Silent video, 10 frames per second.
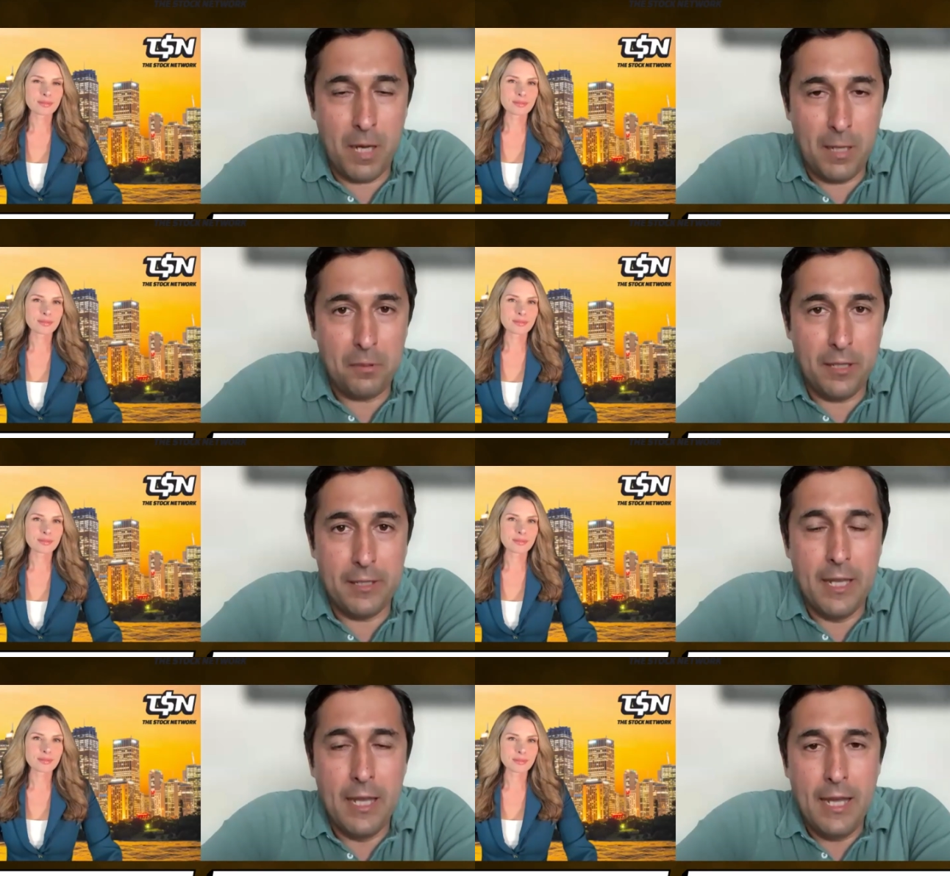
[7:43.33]

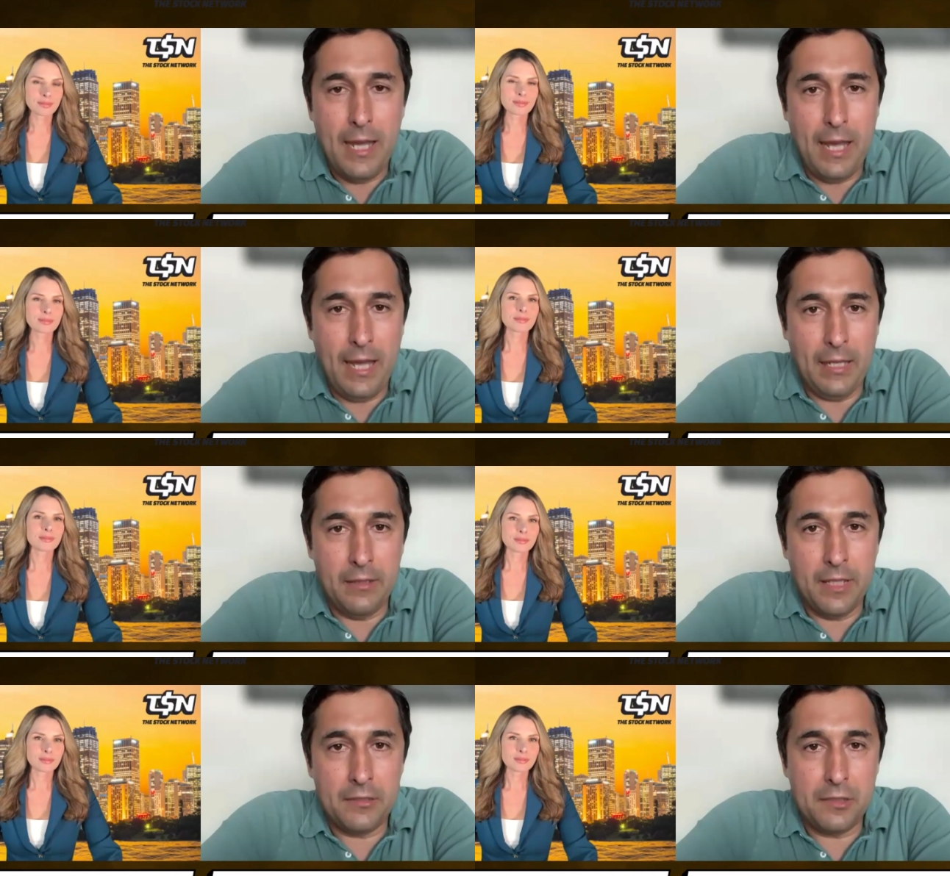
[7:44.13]
Speaker 1: pipeline,
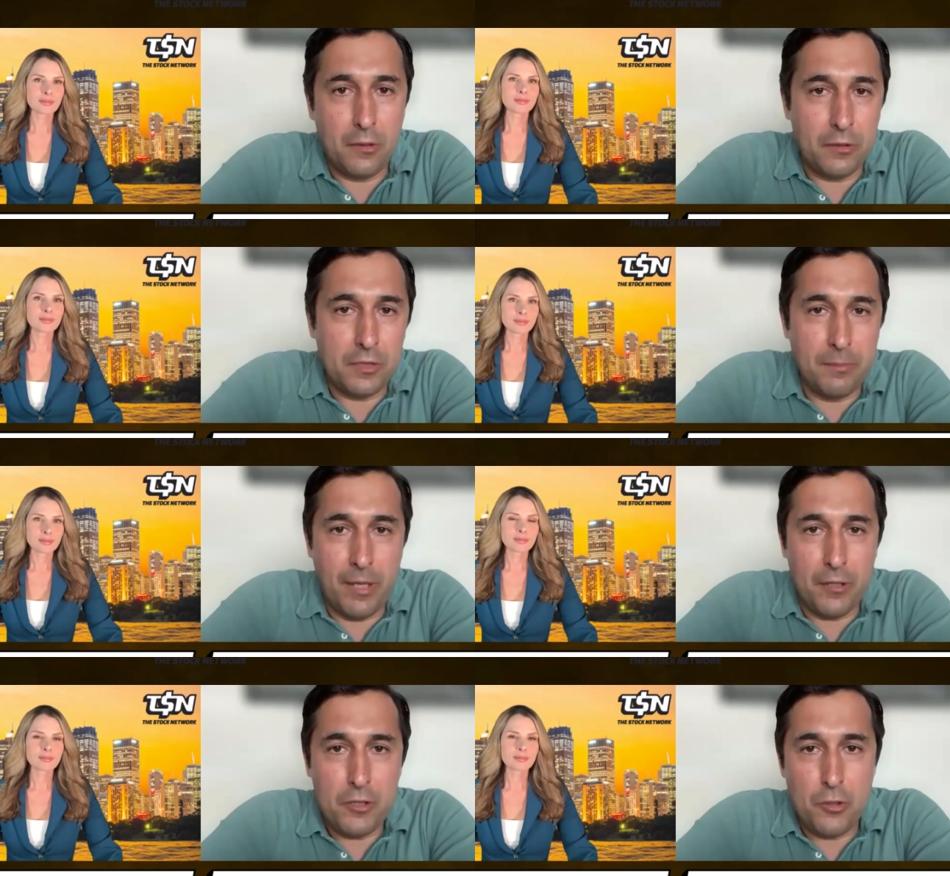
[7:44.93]
and that's across
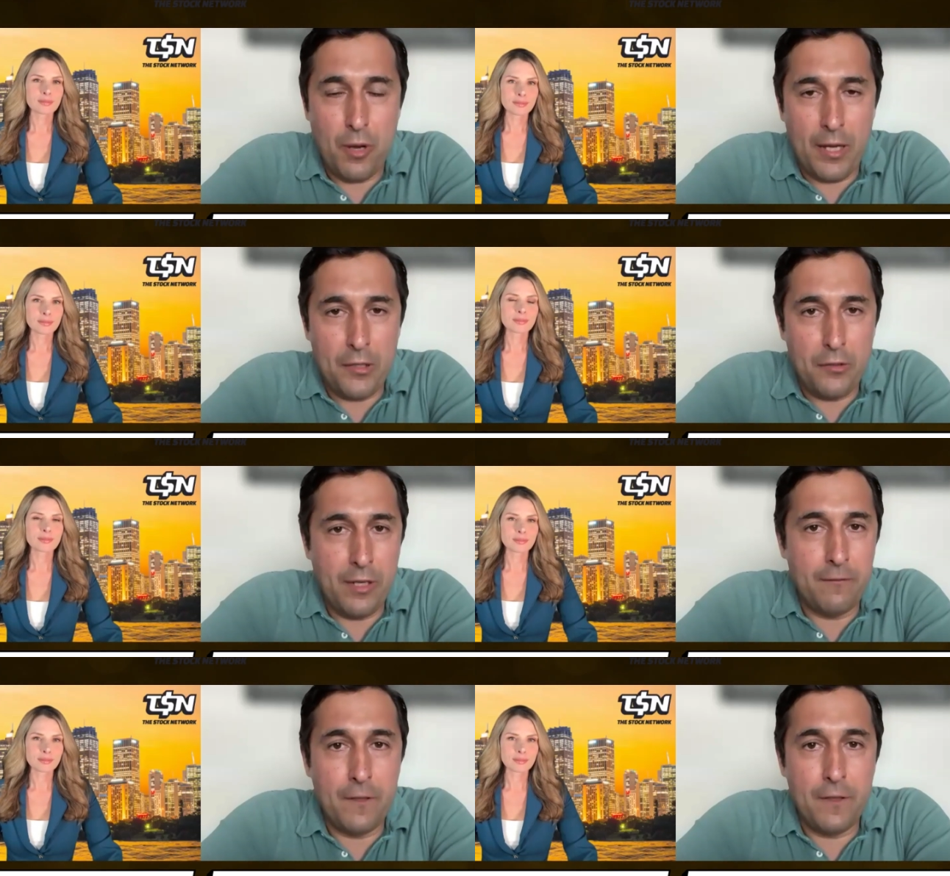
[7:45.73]
about
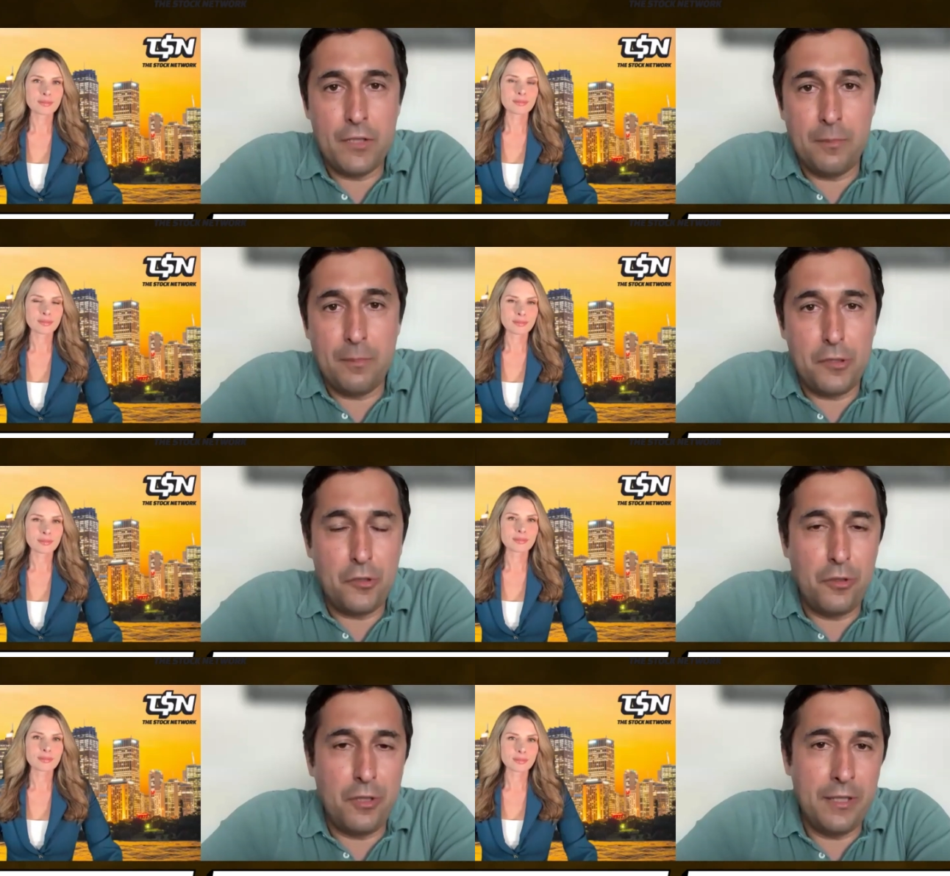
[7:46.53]
250
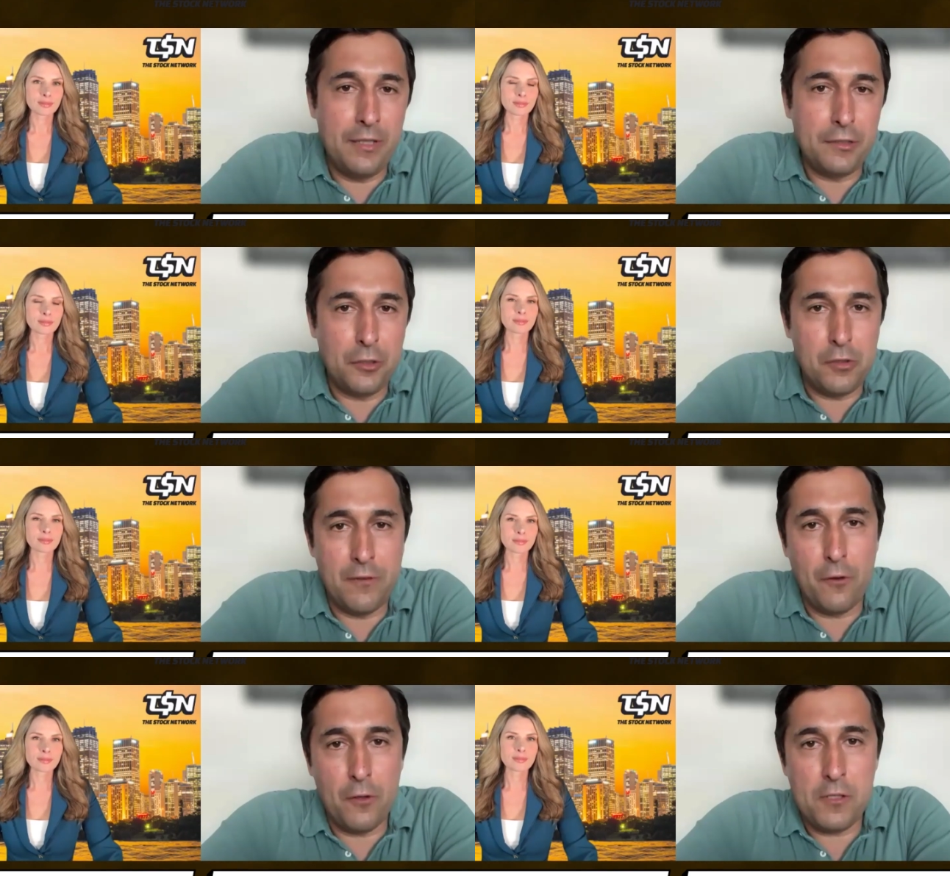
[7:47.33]
opportunities, so
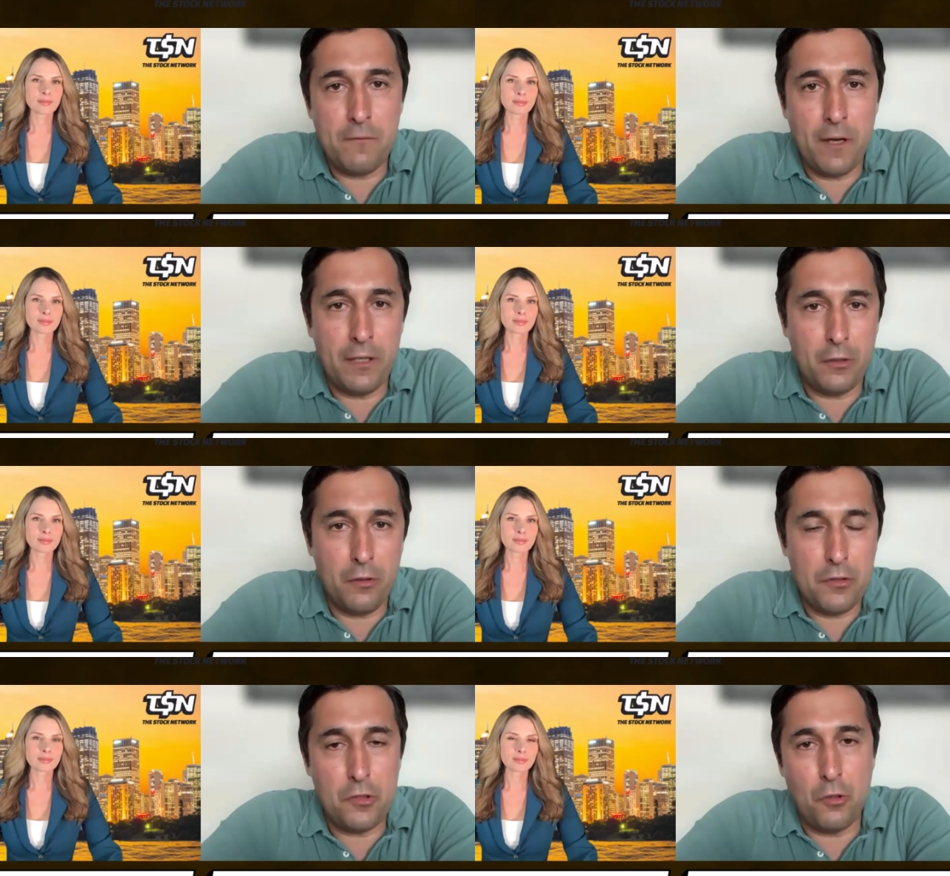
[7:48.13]
diversified
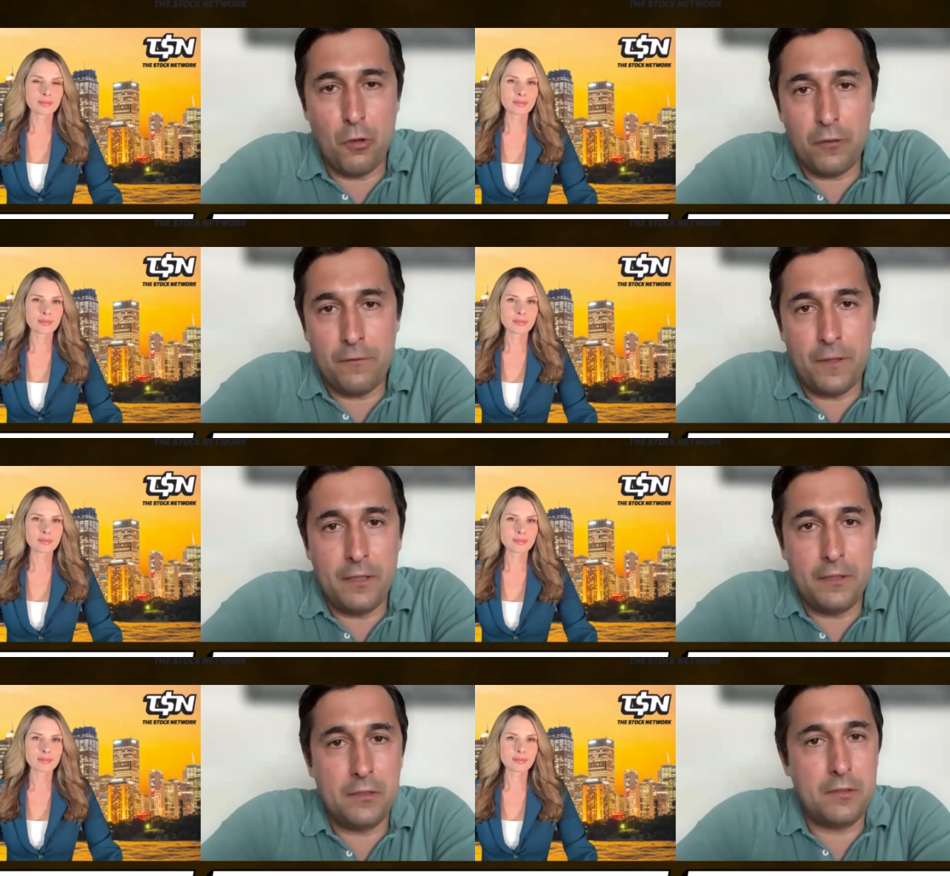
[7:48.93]
across
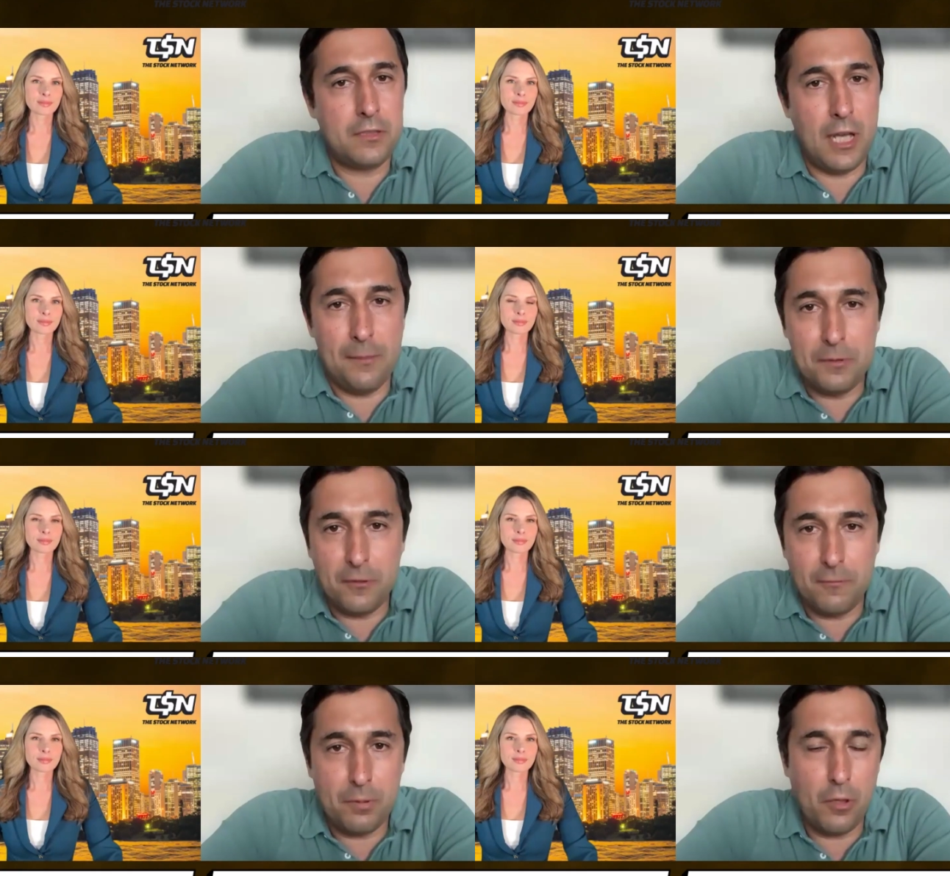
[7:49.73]
geographies, types
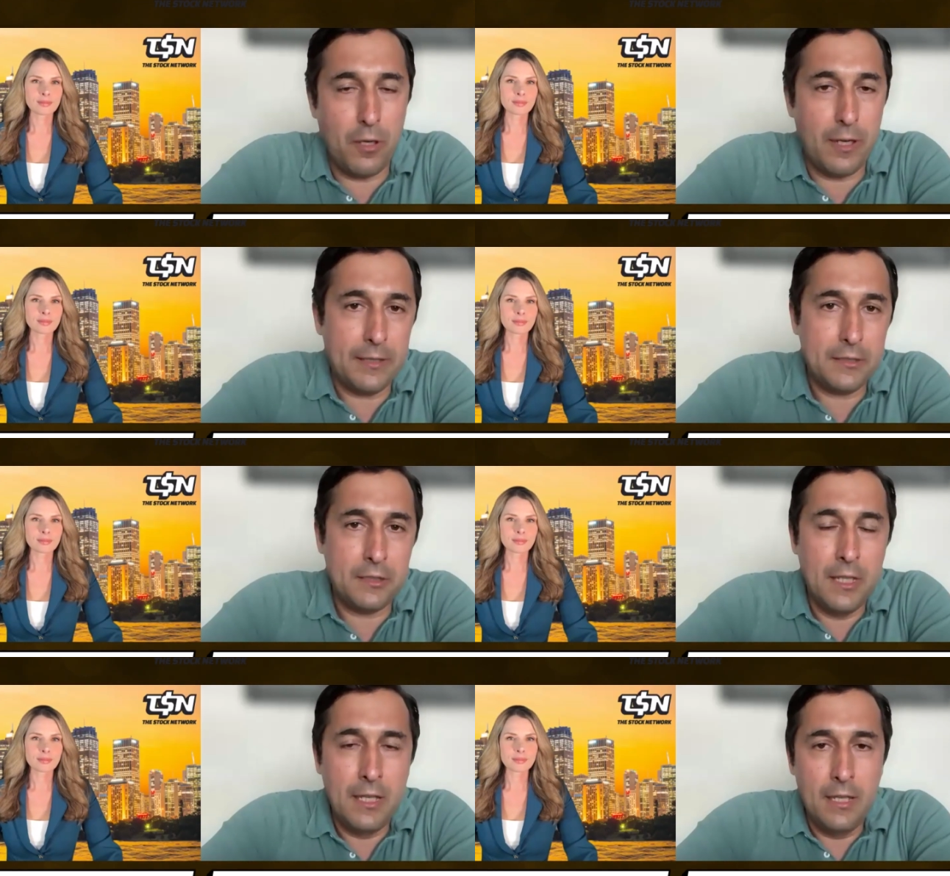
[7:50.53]
of products,